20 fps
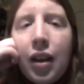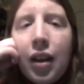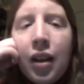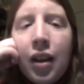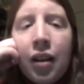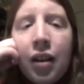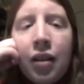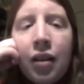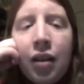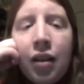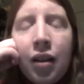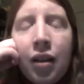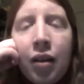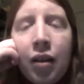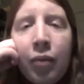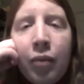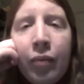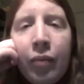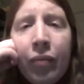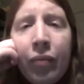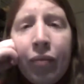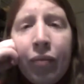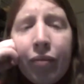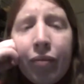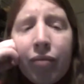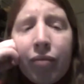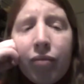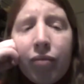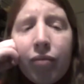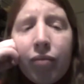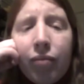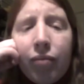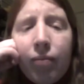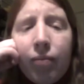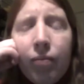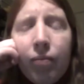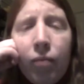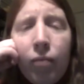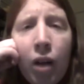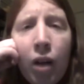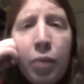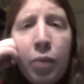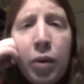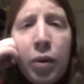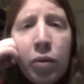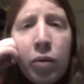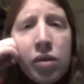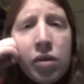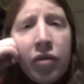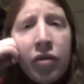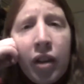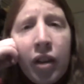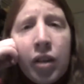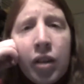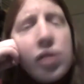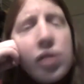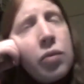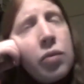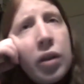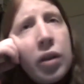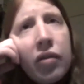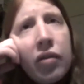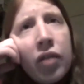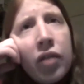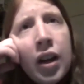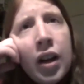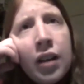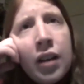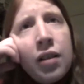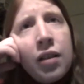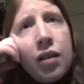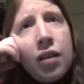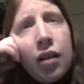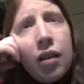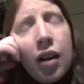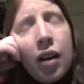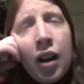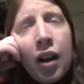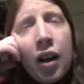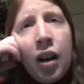And Robbie was a very sweet friend.